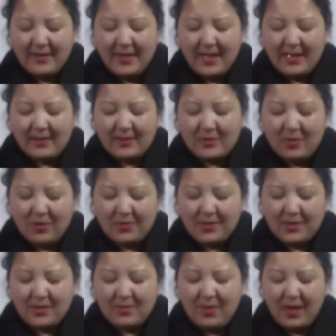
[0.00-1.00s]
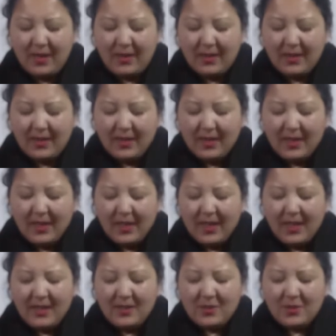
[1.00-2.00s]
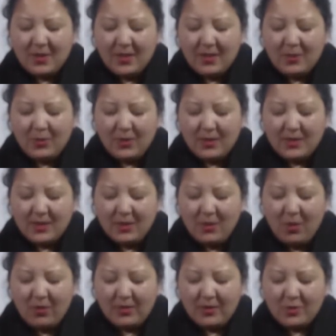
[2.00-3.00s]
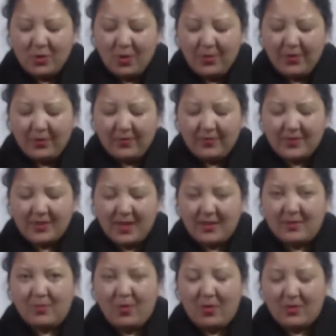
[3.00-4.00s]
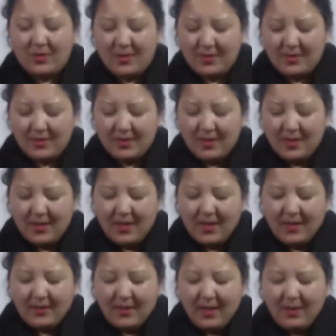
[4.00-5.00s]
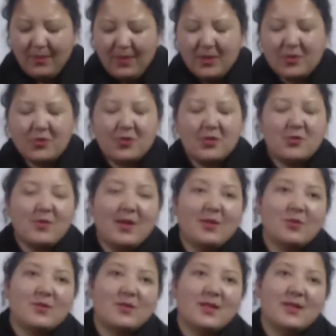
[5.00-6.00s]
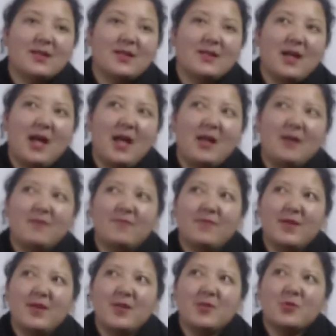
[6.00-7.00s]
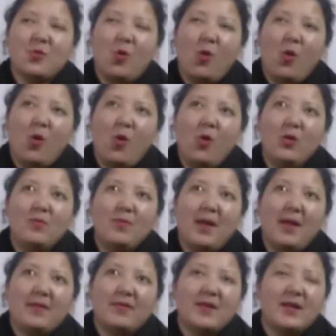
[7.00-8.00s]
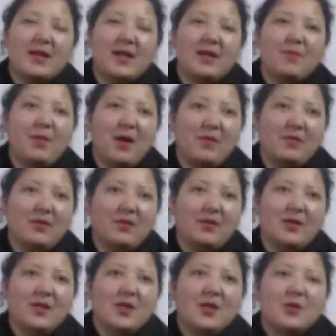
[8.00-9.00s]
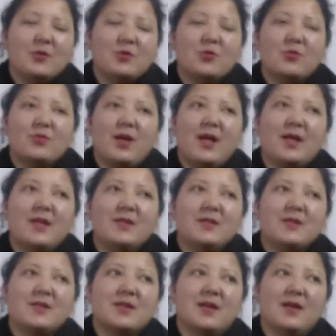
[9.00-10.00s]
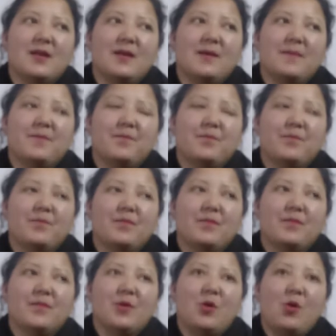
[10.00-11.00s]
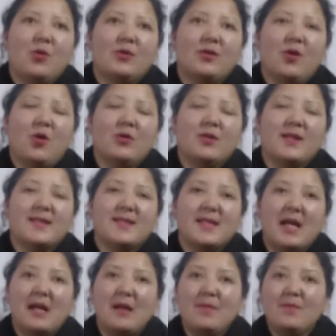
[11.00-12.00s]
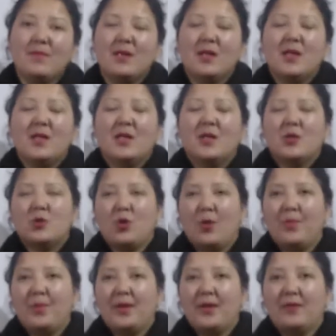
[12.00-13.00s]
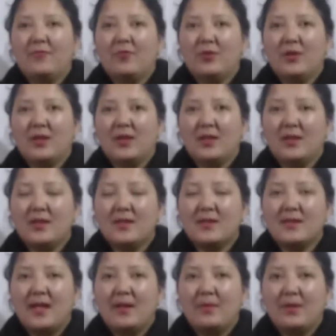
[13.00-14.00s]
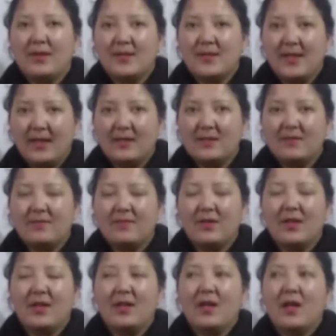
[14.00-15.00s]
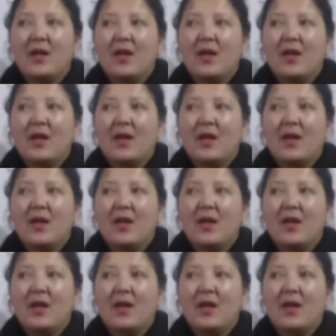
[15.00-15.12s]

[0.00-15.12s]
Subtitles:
exhausted my ingenuity on the topic of chatterboxes. That means she's trying to say that I had finished all my thinking power to write on the same topic for the third time consecutively,